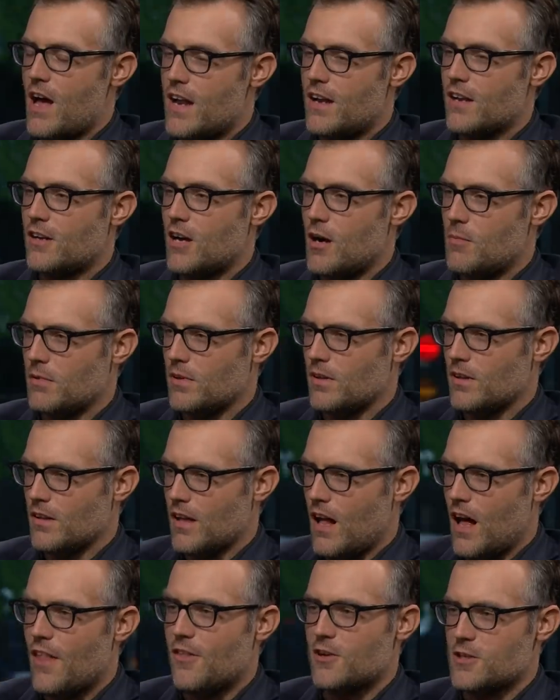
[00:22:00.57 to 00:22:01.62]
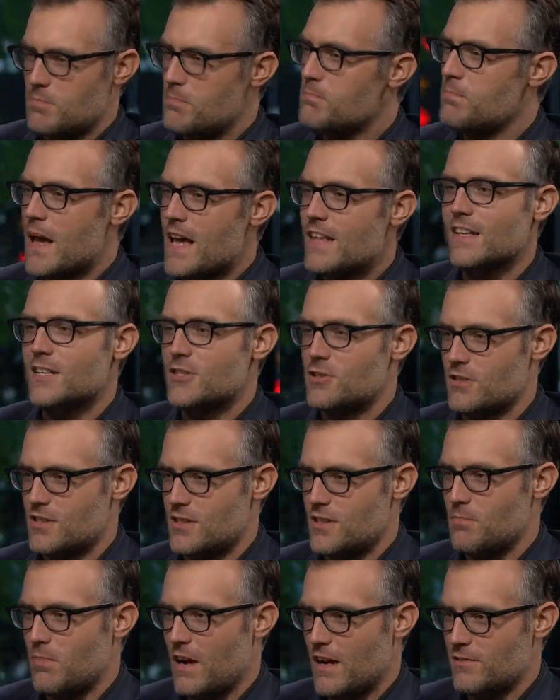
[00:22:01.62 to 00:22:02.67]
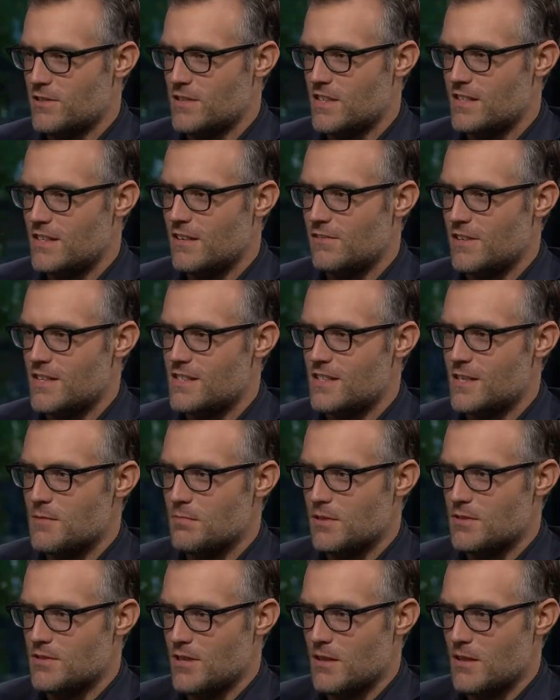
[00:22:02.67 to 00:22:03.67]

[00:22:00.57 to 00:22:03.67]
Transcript: and a couple others, mainly just the Breakfast at Tiffany's Deep Blue